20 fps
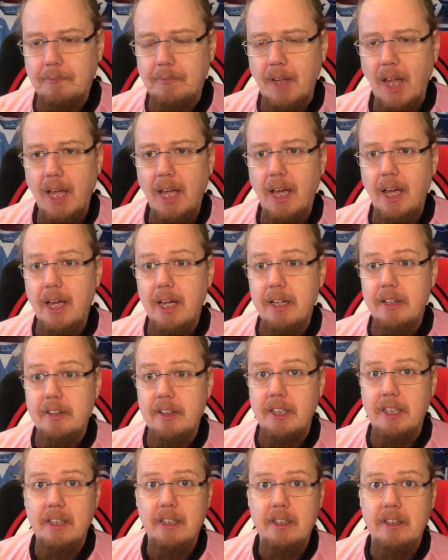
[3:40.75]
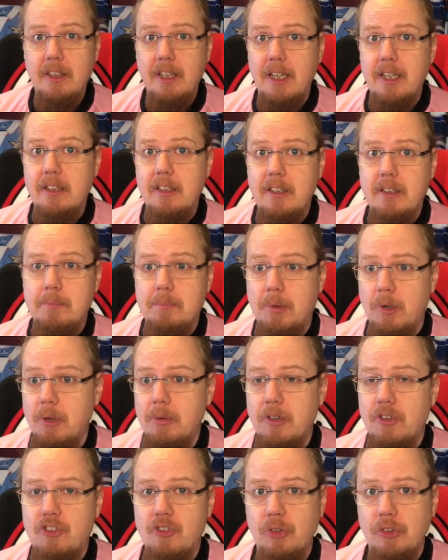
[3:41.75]
And in the end, it
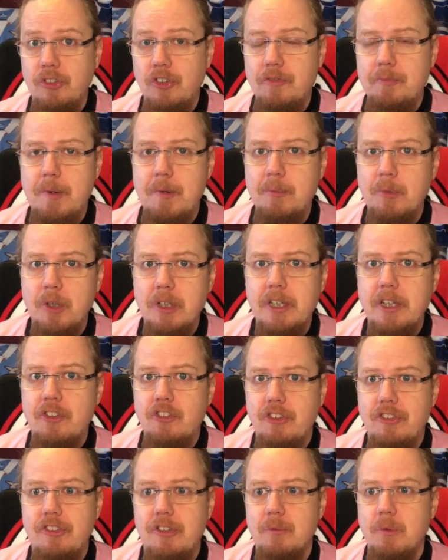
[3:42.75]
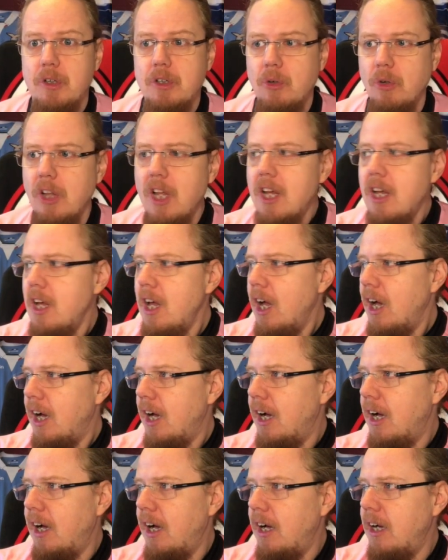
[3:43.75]
probably should have been more than just a one goal.
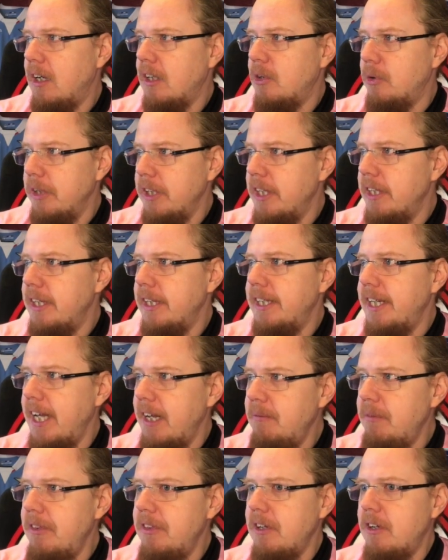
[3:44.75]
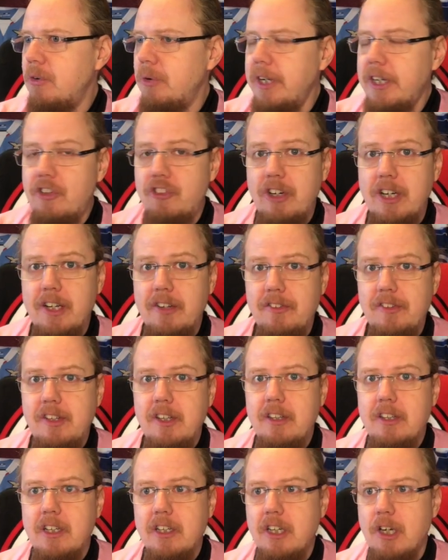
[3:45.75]
Uh, going again with a great chance,
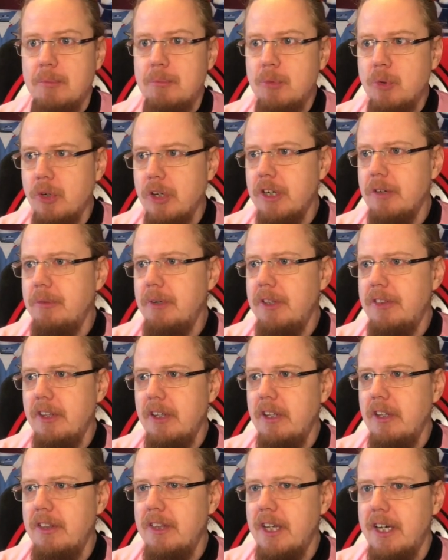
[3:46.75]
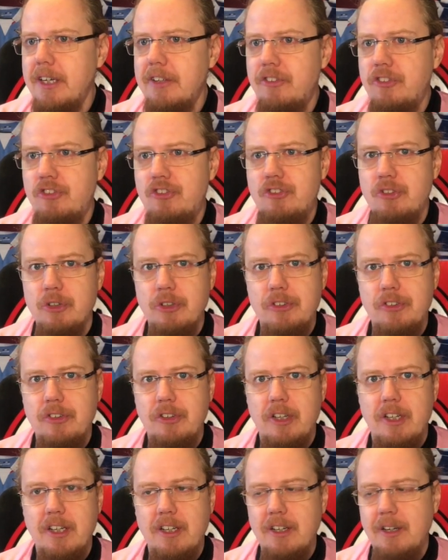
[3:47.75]
then Nakamura with a nice shot.
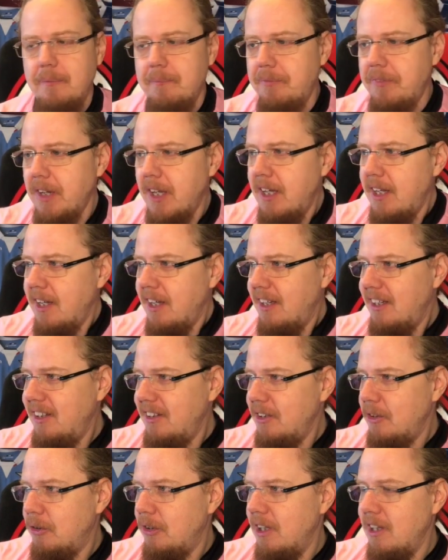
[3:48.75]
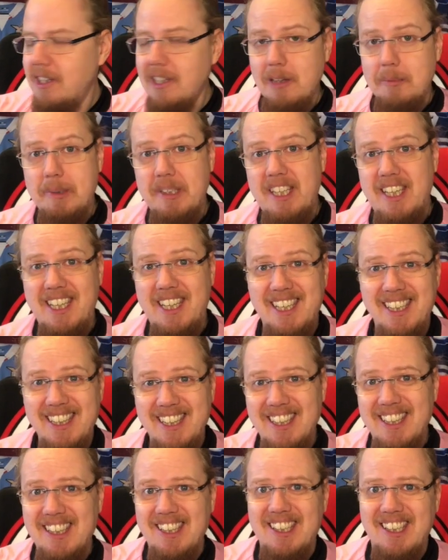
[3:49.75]
Um, you know, a little bit
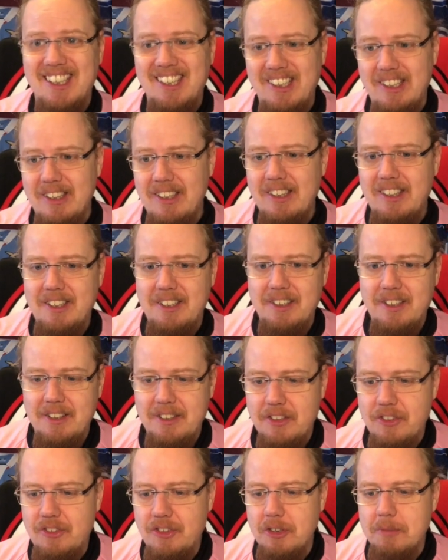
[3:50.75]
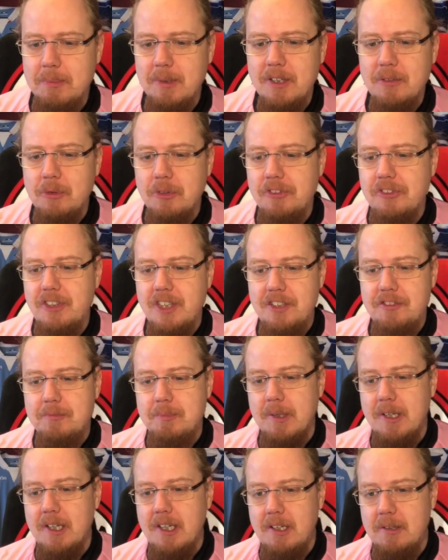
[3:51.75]
hidden the the, the shot, but it was saved
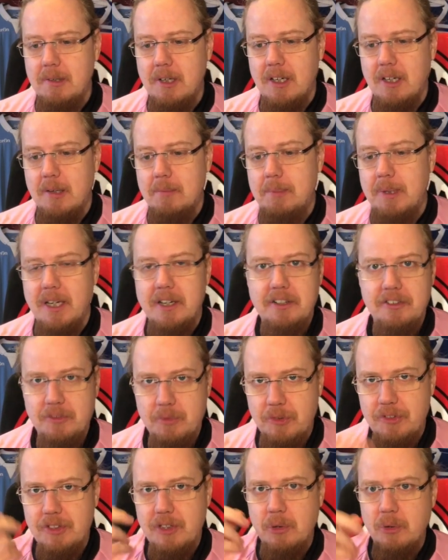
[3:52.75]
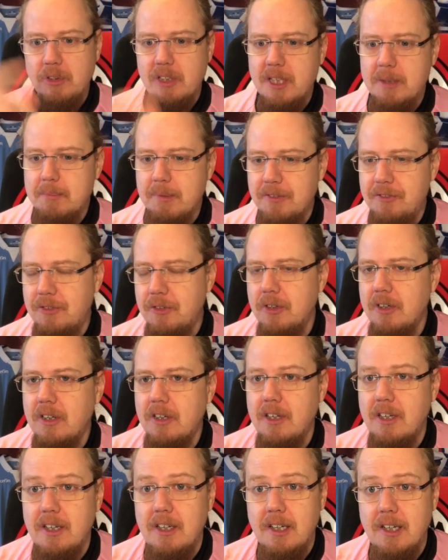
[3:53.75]
by uh, Peretz, was the goalkeeper for
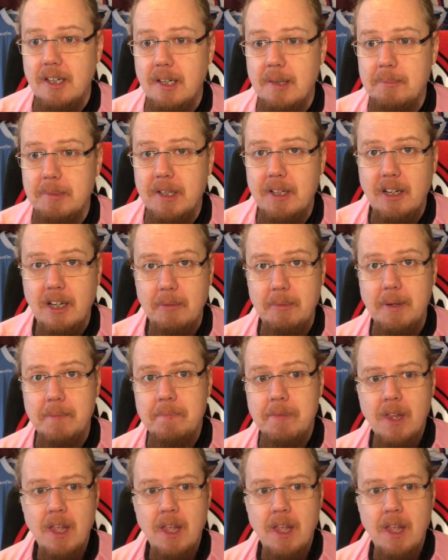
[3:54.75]
uh, Maccabi